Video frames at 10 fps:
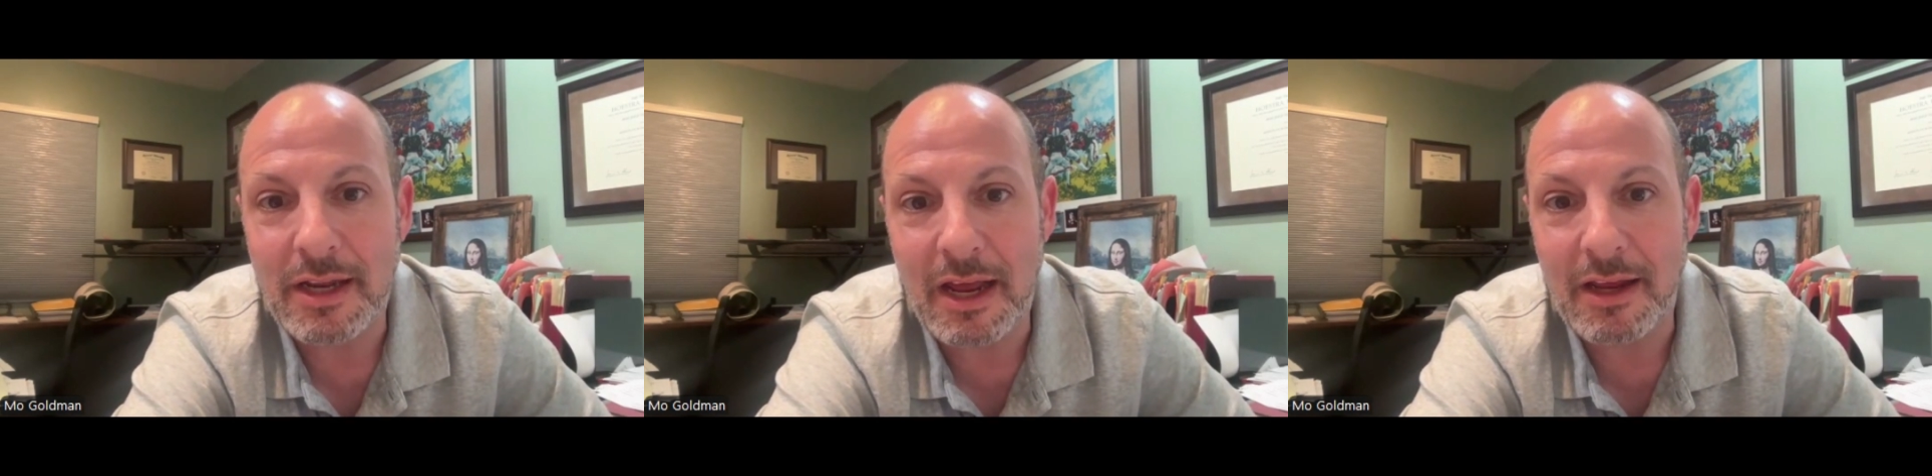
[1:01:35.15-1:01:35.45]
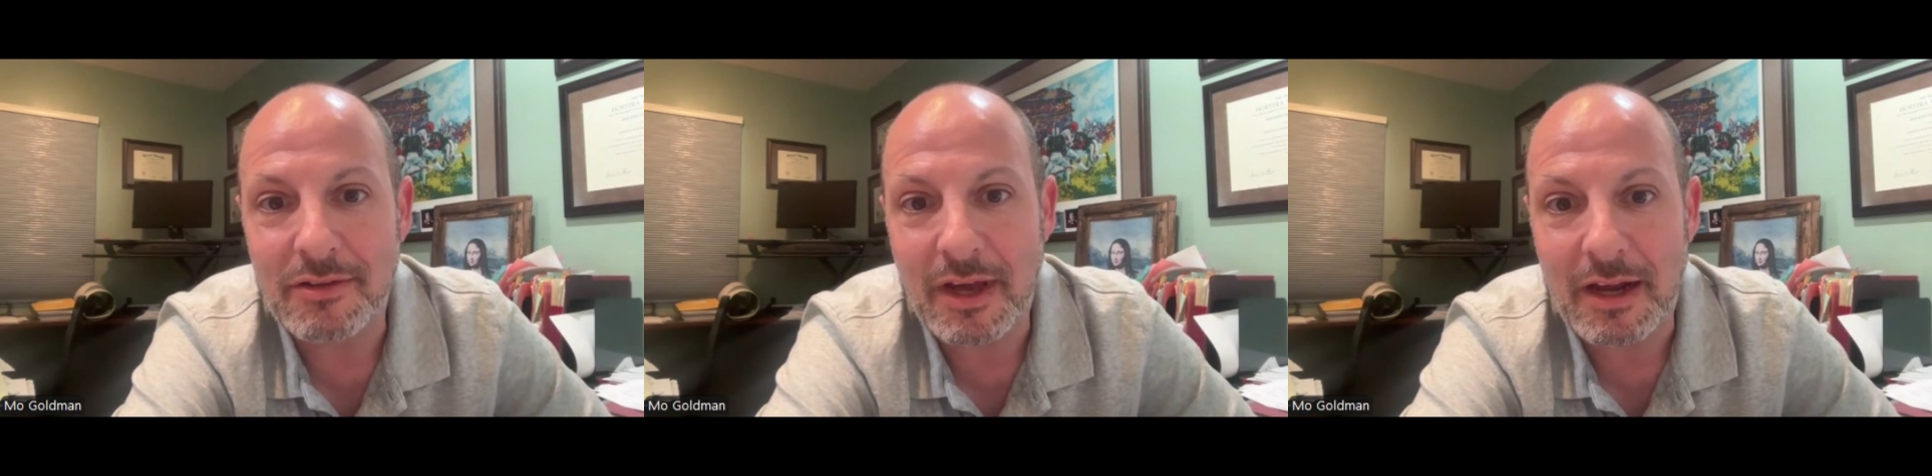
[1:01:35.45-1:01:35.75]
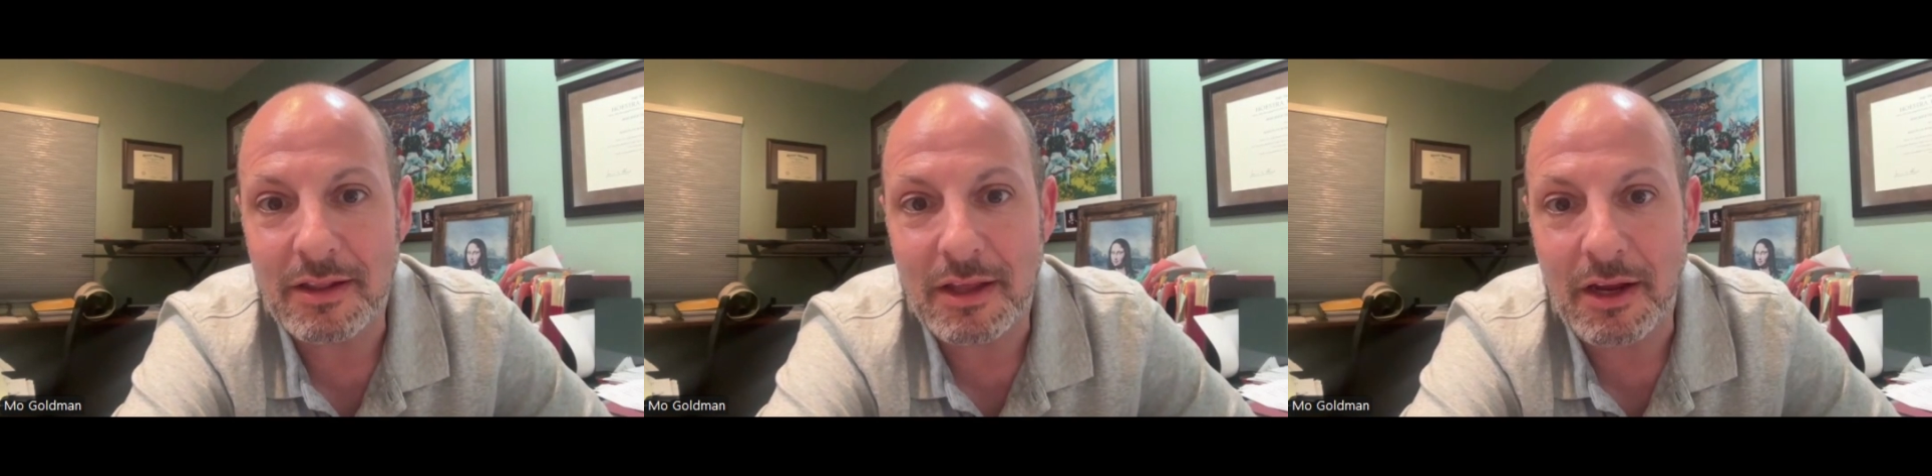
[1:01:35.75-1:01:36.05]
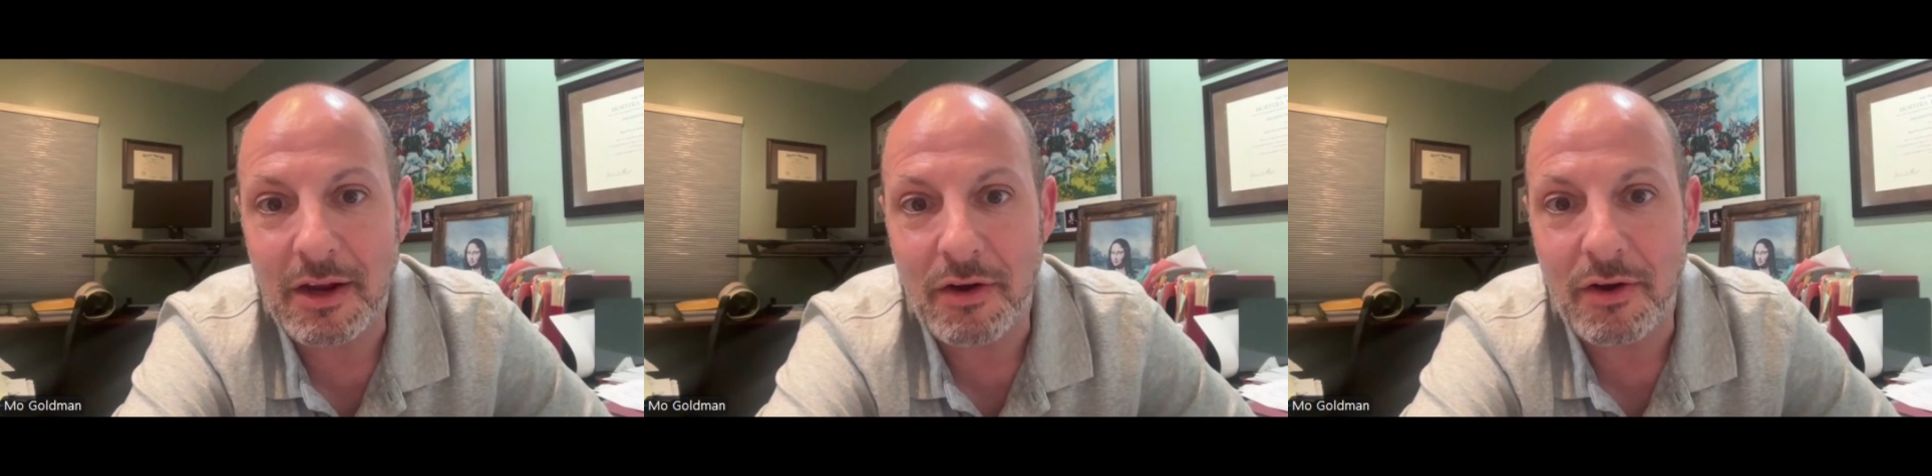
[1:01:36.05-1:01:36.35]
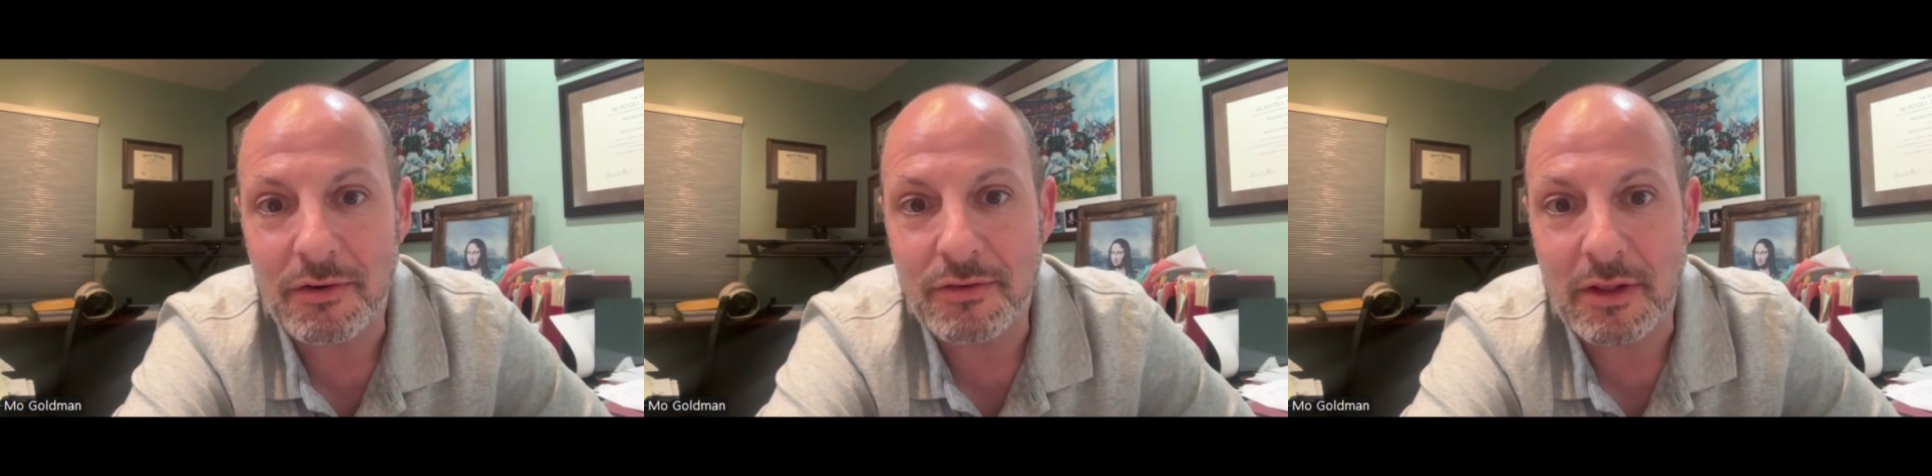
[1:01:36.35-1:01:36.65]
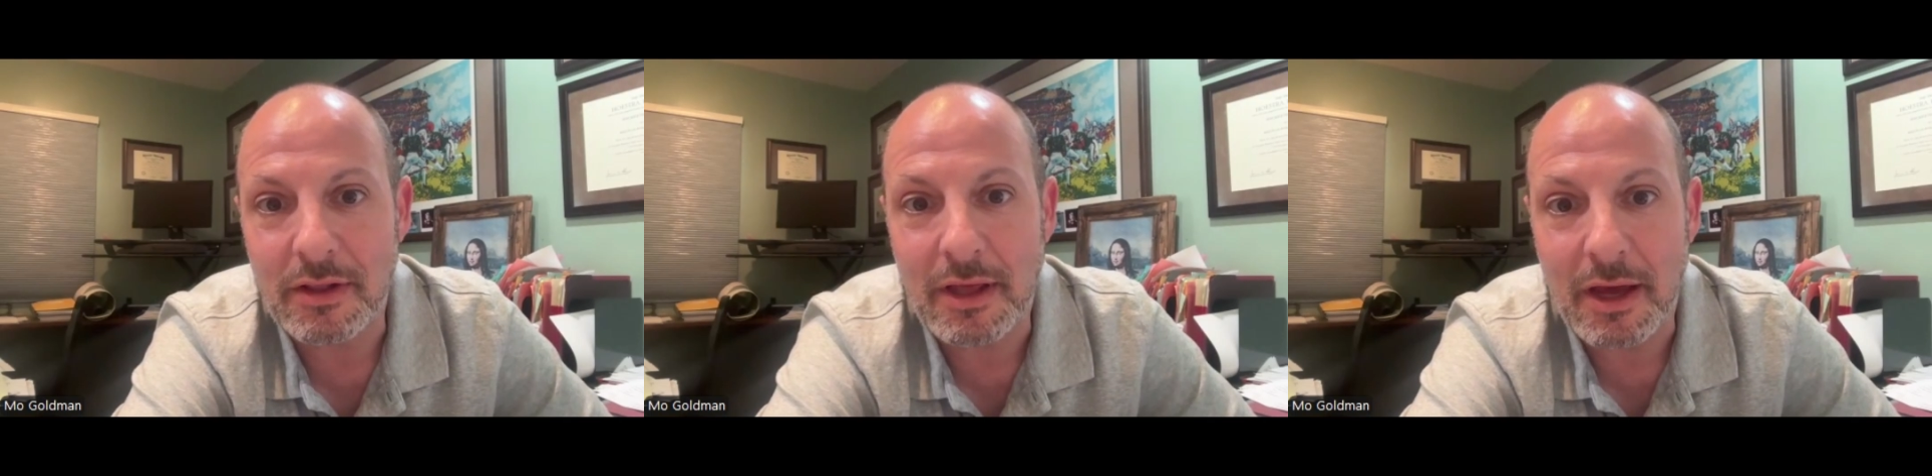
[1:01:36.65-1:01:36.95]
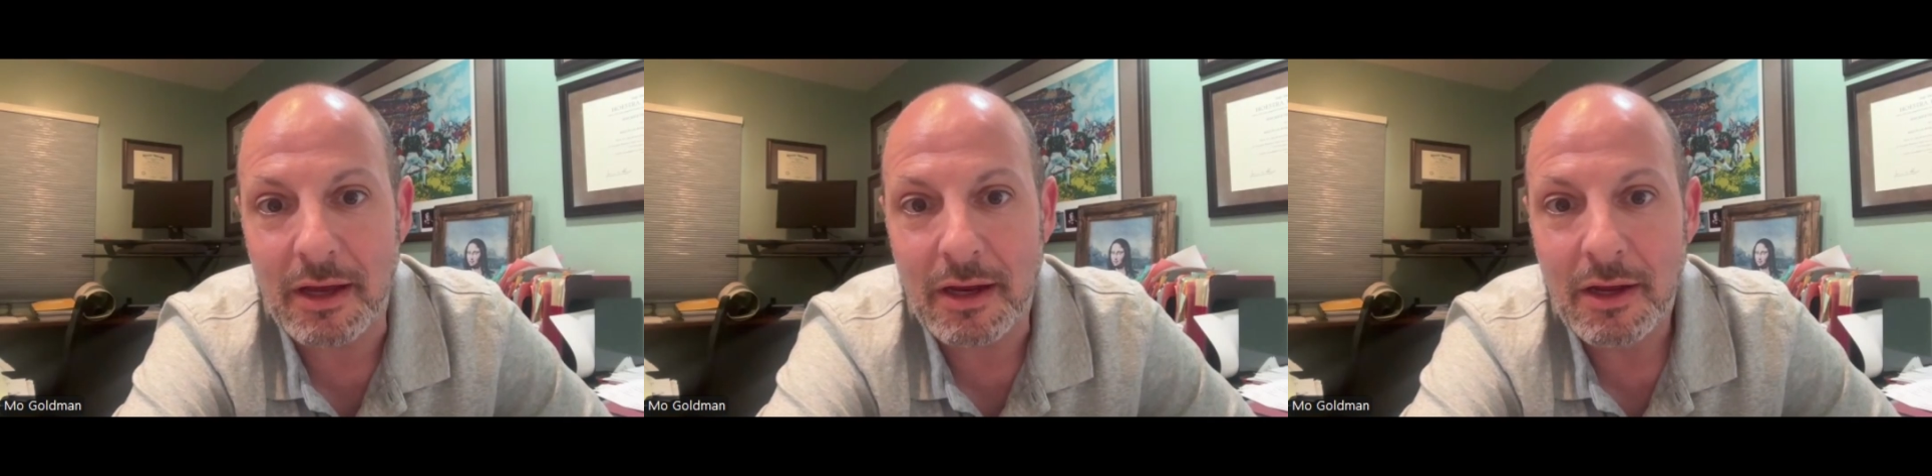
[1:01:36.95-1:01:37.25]
days out of the year or something like
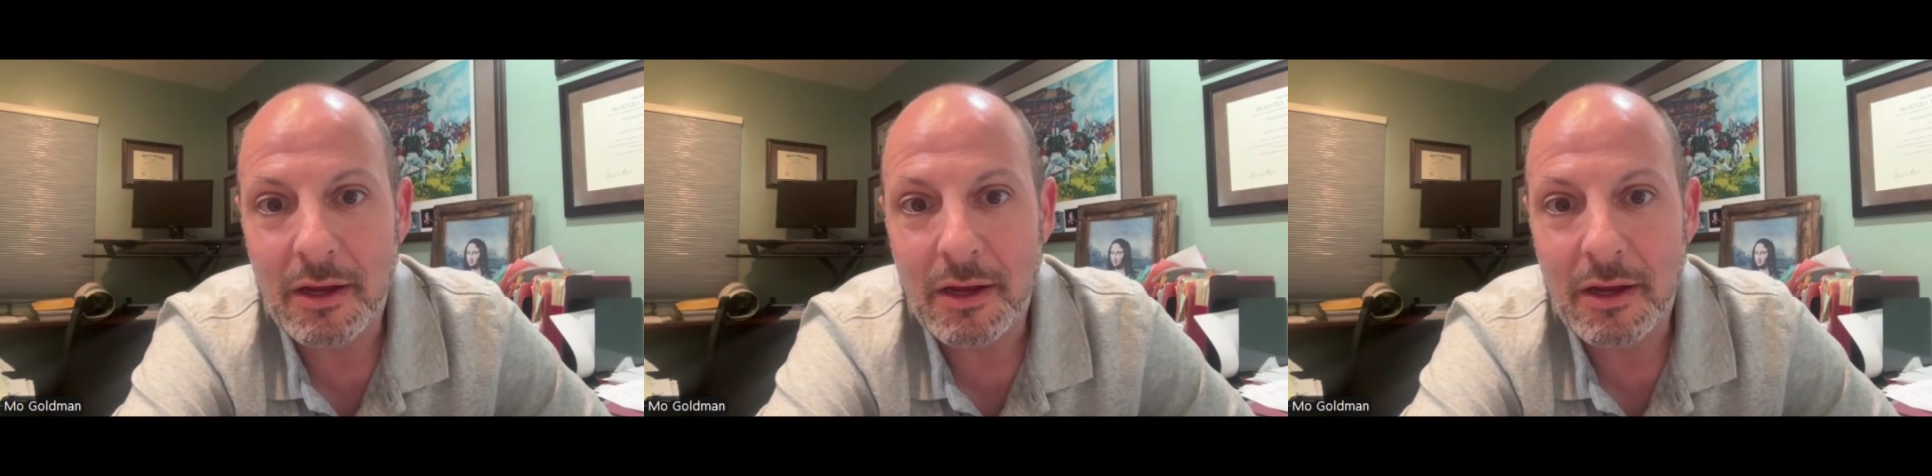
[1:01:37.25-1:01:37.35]
that.